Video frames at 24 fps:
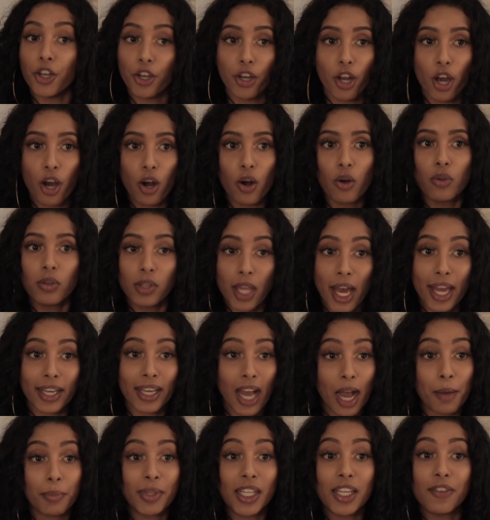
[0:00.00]
No,
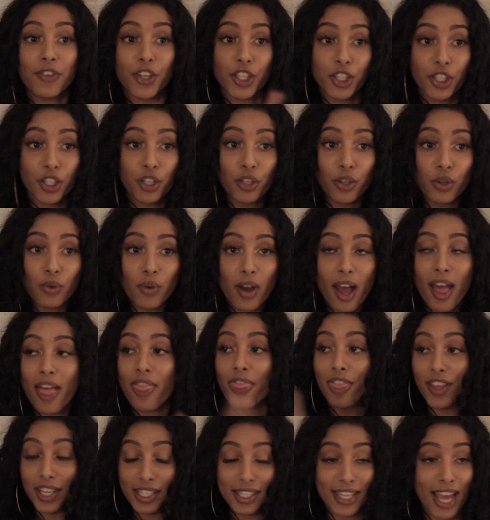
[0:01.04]
like, I'm leaving you,
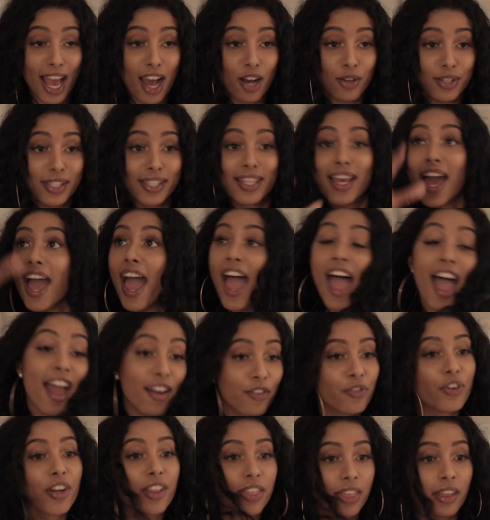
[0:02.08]
this house,
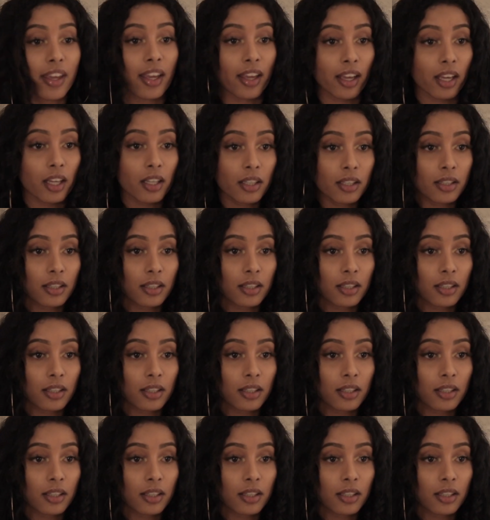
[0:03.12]
everything.